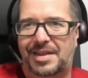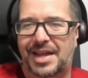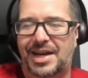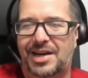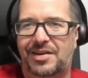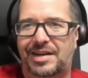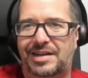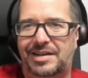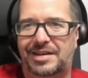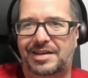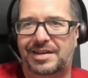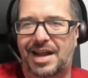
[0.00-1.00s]
there and
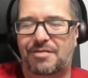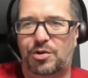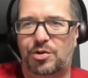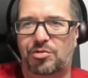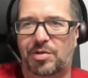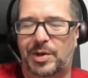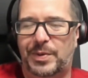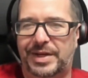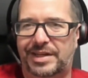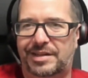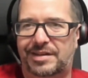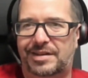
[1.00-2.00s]
ever
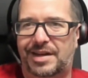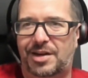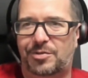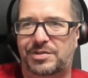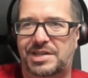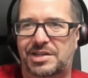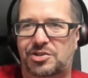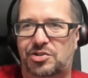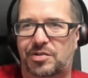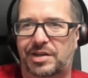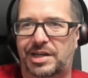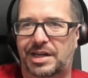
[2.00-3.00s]
growing I don't see it
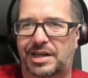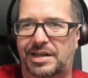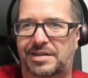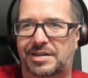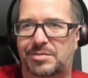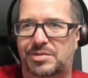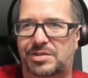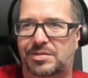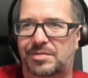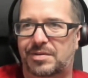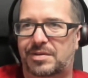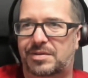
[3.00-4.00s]
shrinking anytime
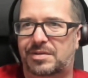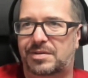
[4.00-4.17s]
soon.